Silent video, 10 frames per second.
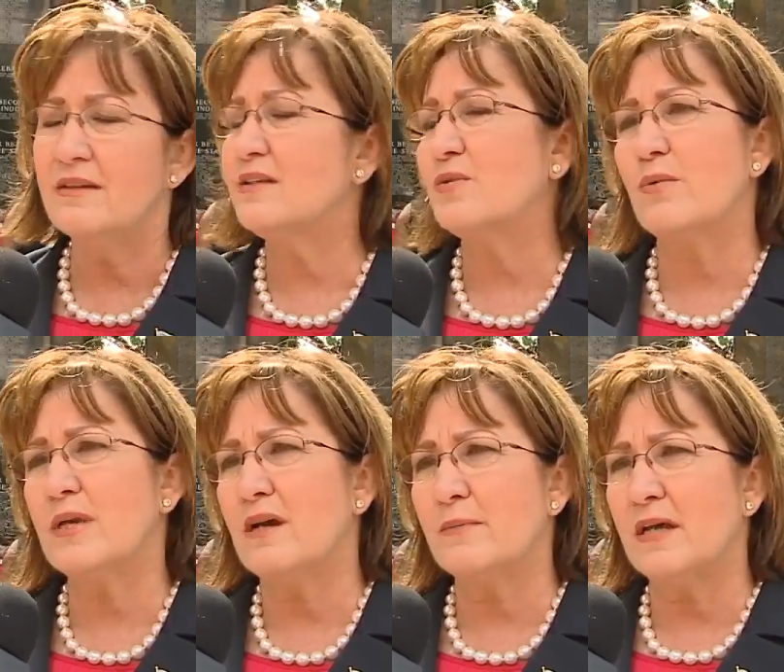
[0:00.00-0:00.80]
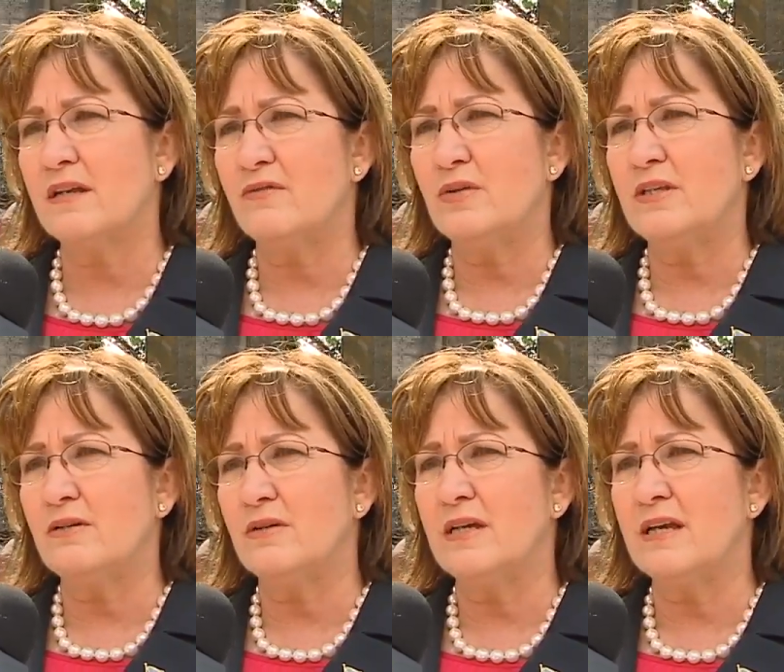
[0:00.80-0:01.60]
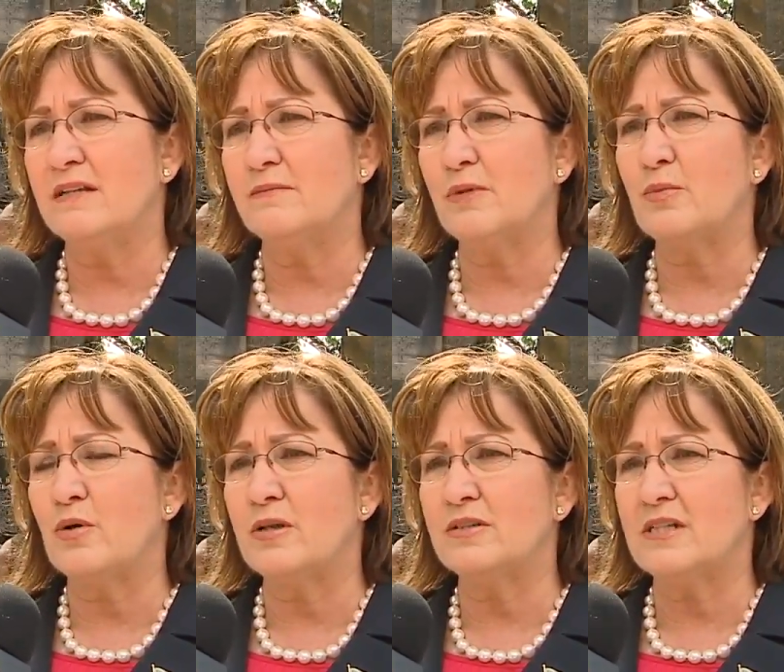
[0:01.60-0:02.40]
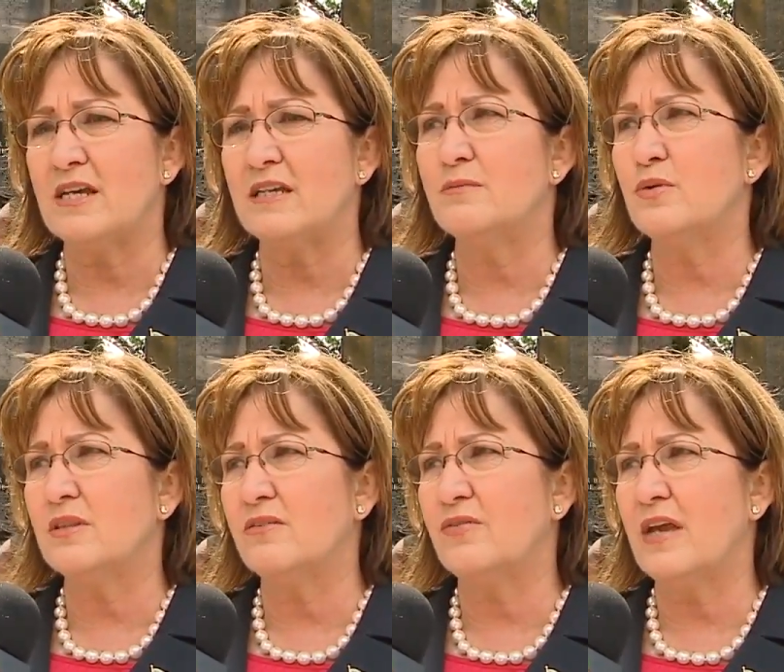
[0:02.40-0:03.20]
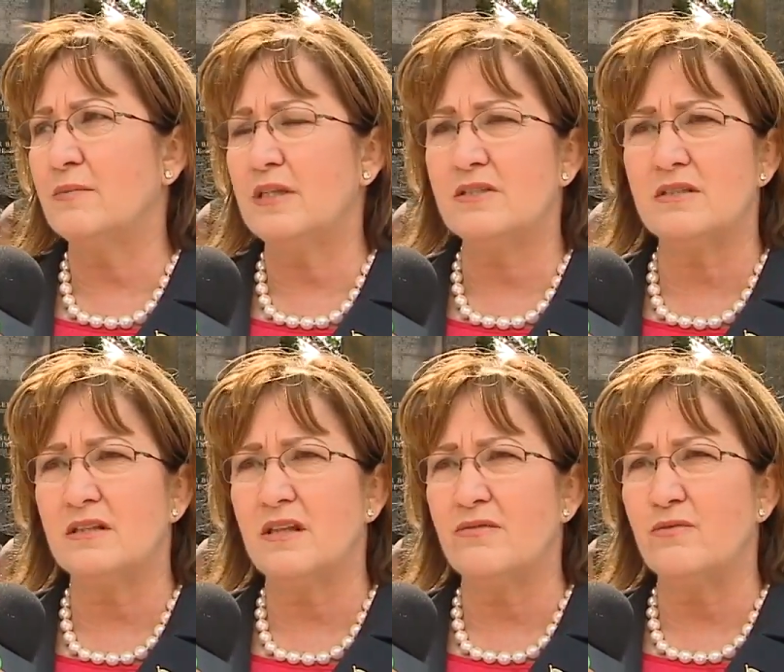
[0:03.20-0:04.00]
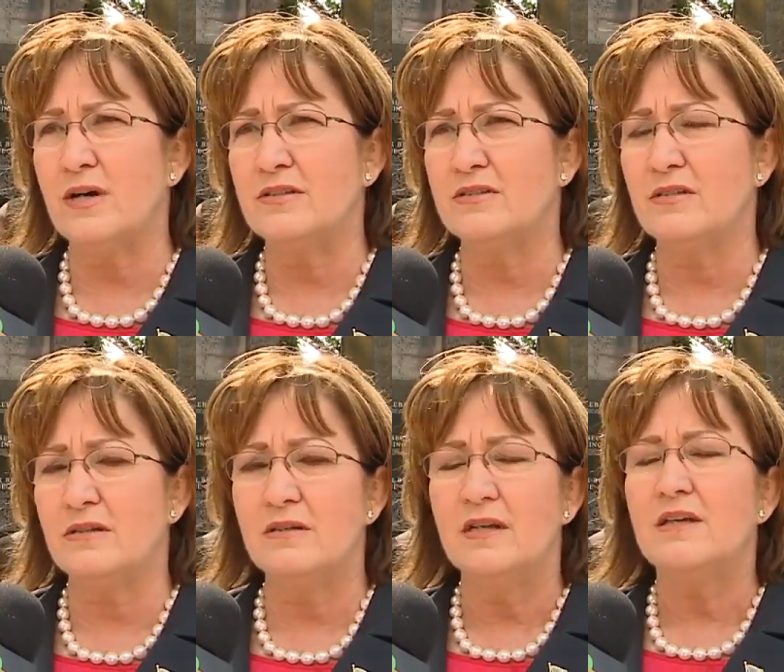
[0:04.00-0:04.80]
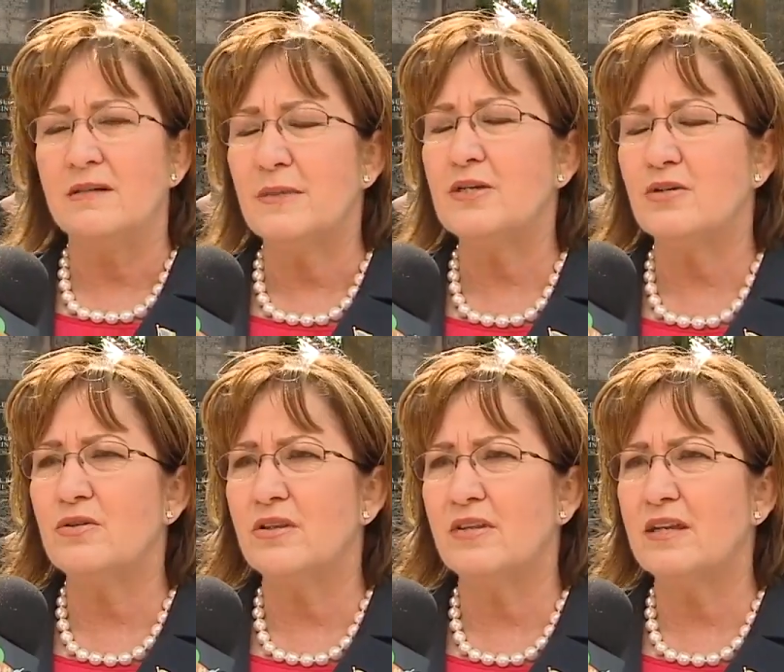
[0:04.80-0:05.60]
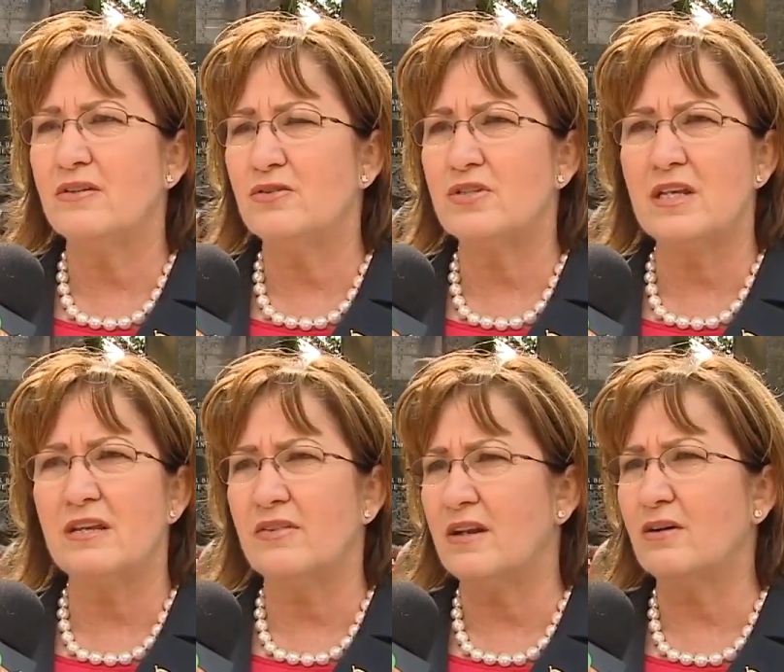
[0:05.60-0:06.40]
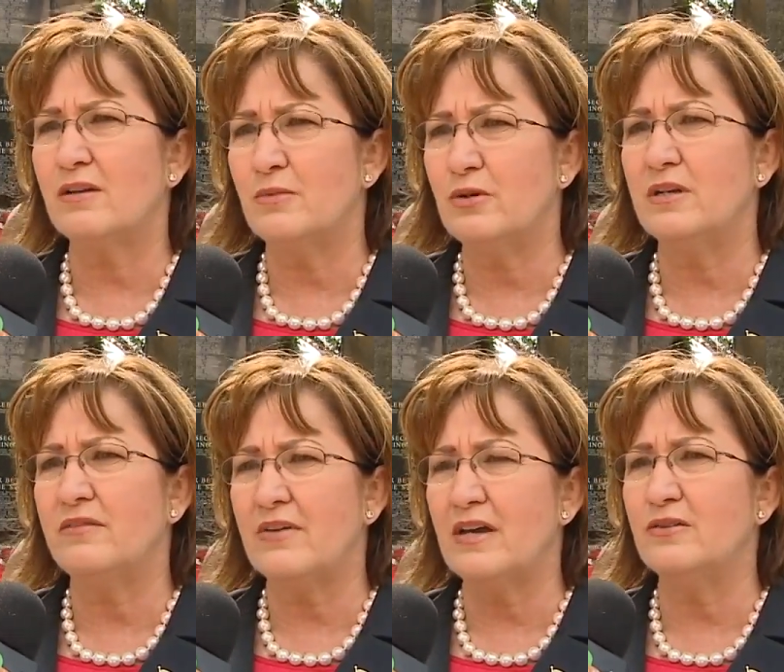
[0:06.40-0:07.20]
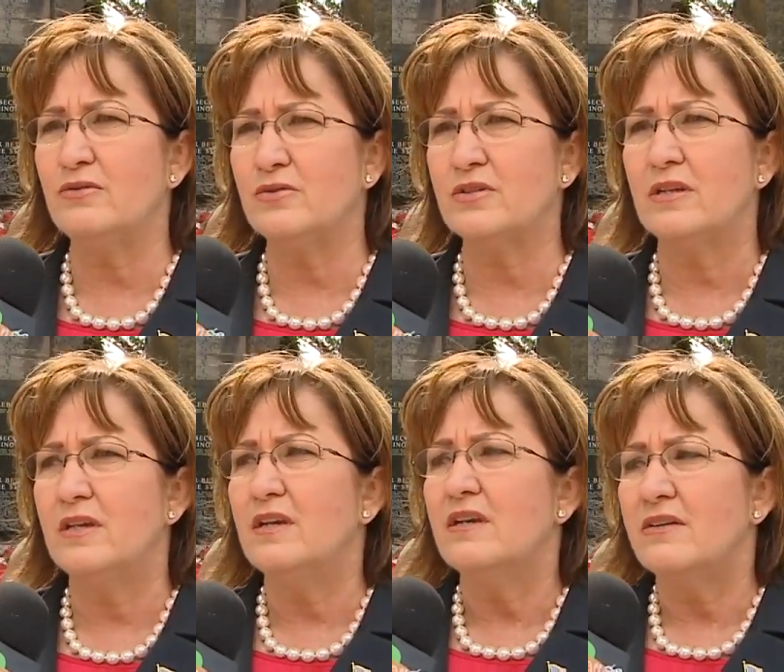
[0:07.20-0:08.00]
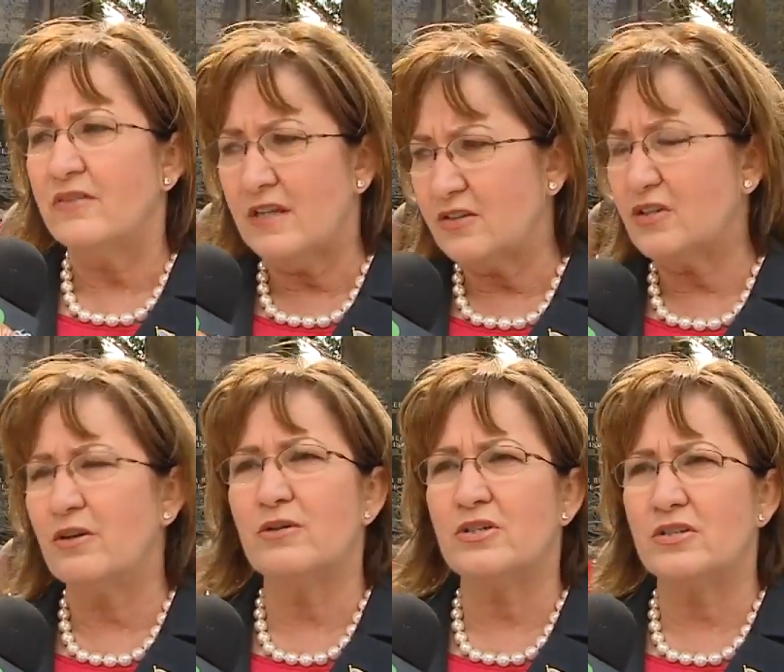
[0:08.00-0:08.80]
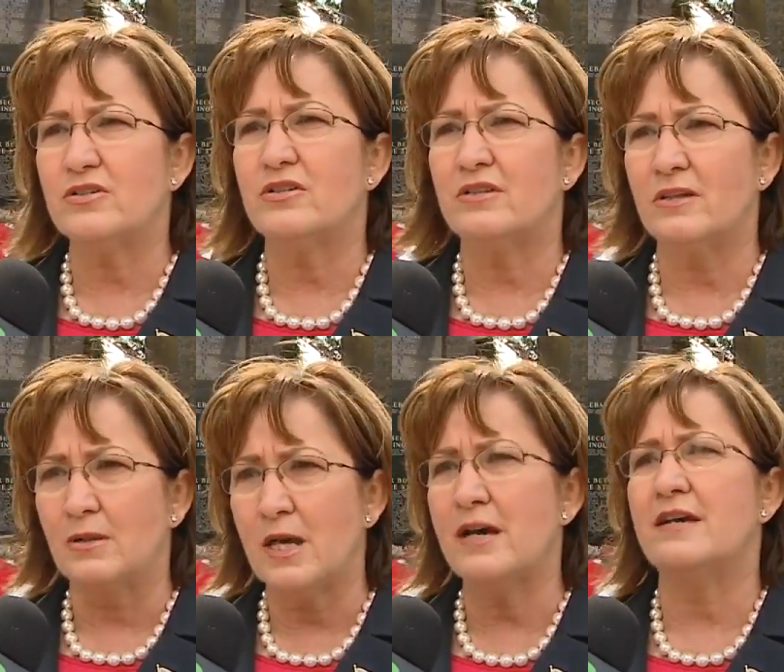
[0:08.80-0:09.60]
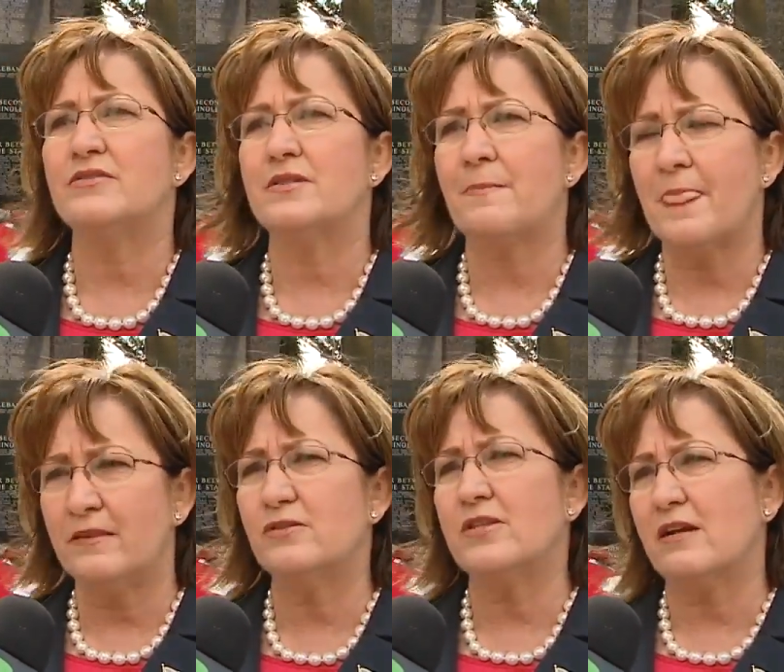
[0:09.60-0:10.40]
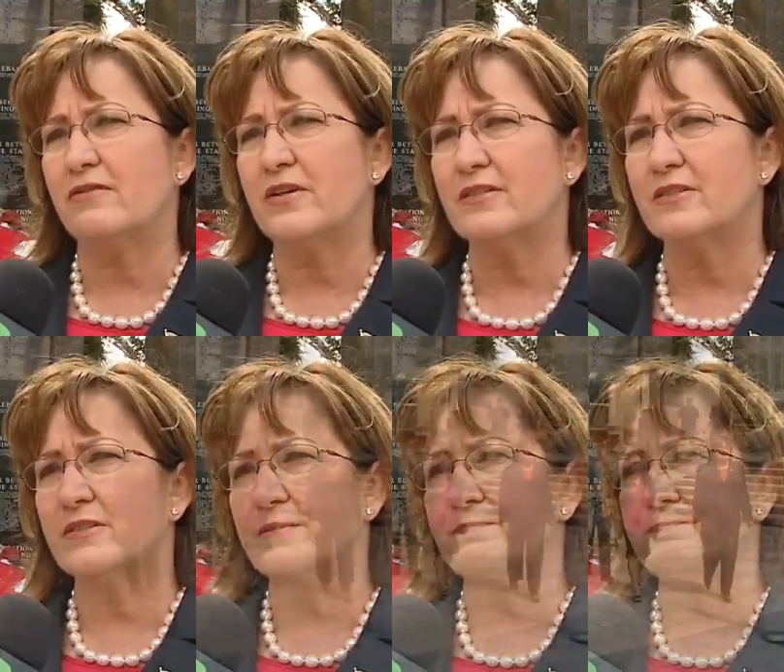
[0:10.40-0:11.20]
and that's why we come out every year at Memorial Day and bring the families and the loved ones to, to make sure that they understand that our community values and cherishes their lives and their sacrifices.